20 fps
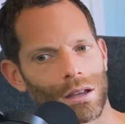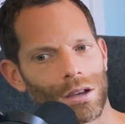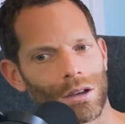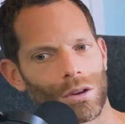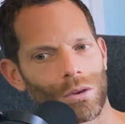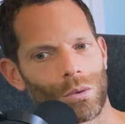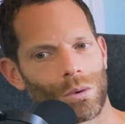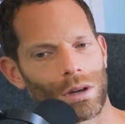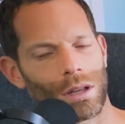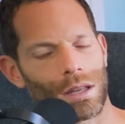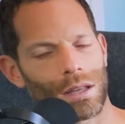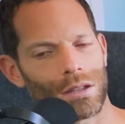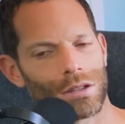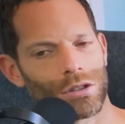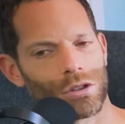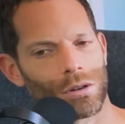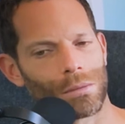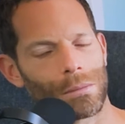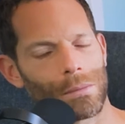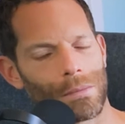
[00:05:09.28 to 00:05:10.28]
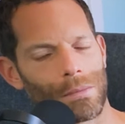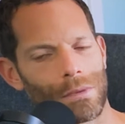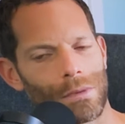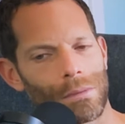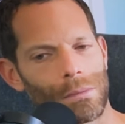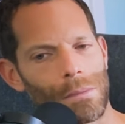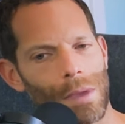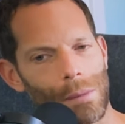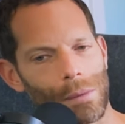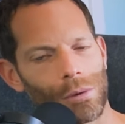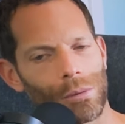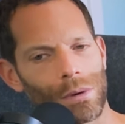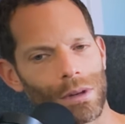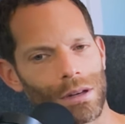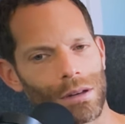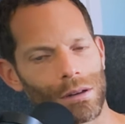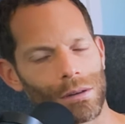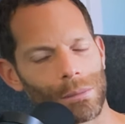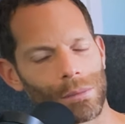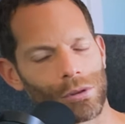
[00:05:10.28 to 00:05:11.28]
what he's maybe
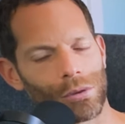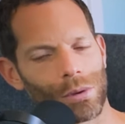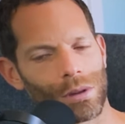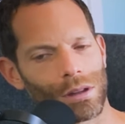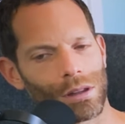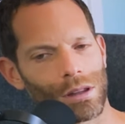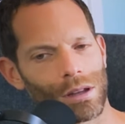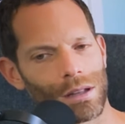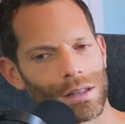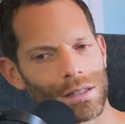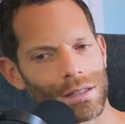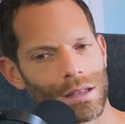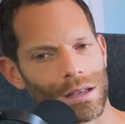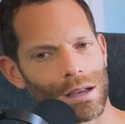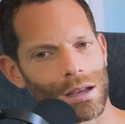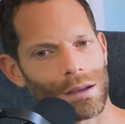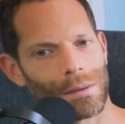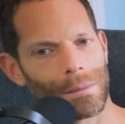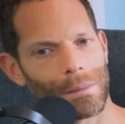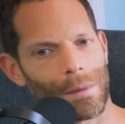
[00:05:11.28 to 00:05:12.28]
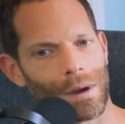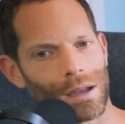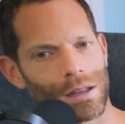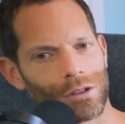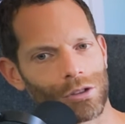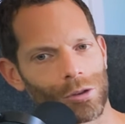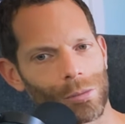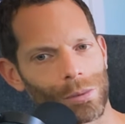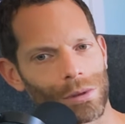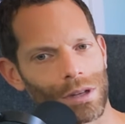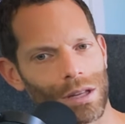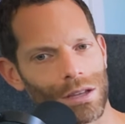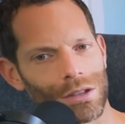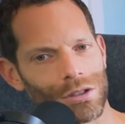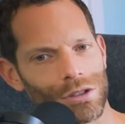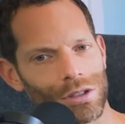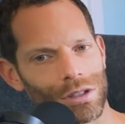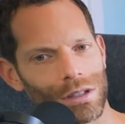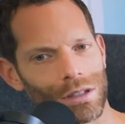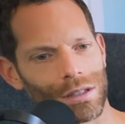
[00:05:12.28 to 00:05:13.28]
reading between the lines. My
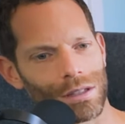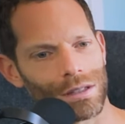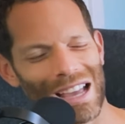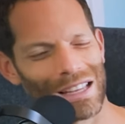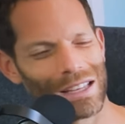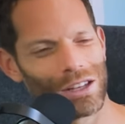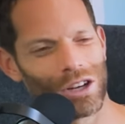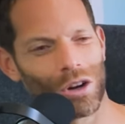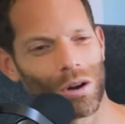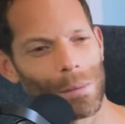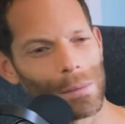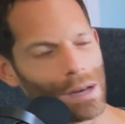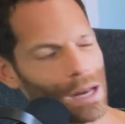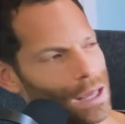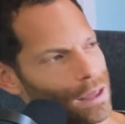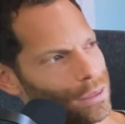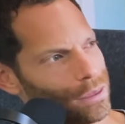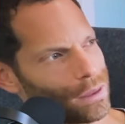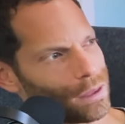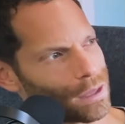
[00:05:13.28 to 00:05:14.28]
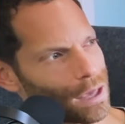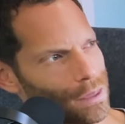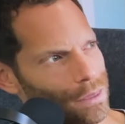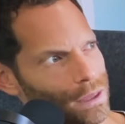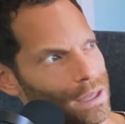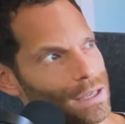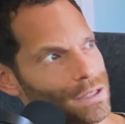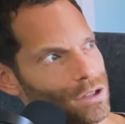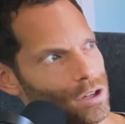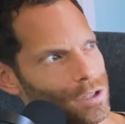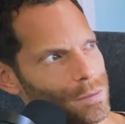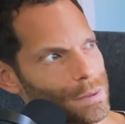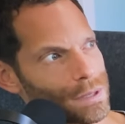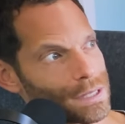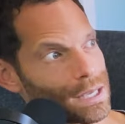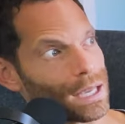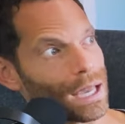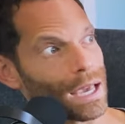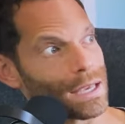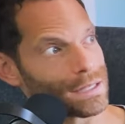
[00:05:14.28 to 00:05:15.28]
interpretation is, you know, I'm an atheist. I think he starts by
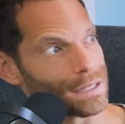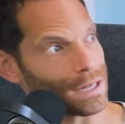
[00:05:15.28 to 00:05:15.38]
saying, as an